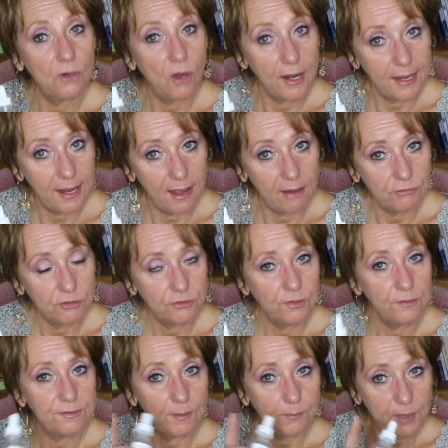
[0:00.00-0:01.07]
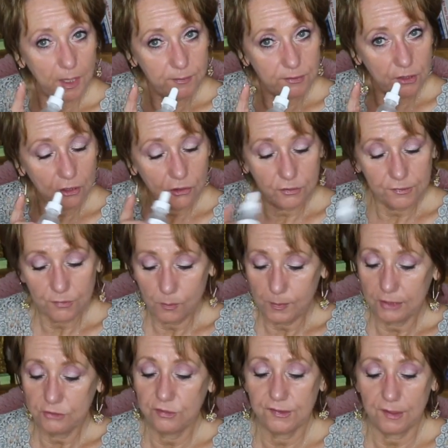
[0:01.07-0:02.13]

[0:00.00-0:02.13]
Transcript: on average, sometimes not so much,